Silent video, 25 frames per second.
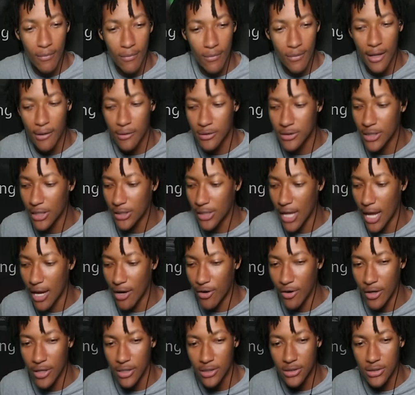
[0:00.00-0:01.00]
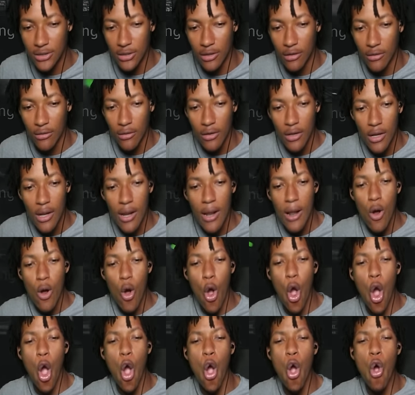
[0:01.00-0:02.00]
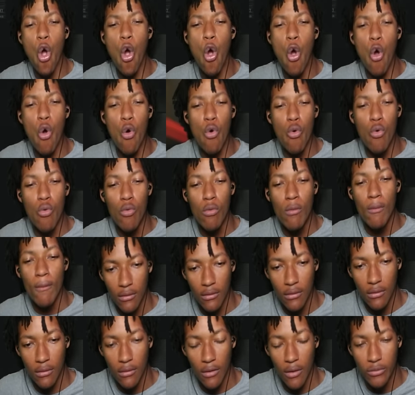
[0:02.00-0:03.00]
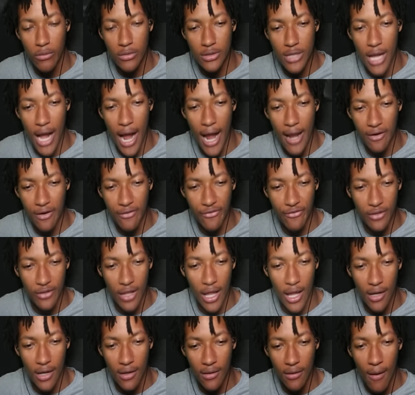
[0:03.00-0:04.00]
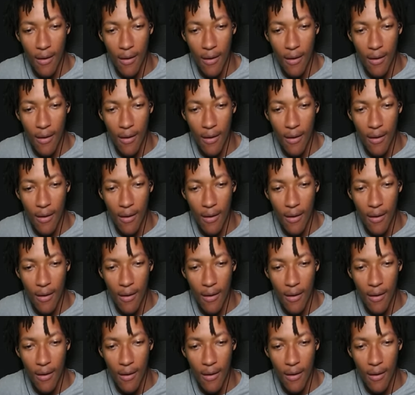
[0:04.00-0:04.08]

It was not that crazy though. Oh, it was kind of fly.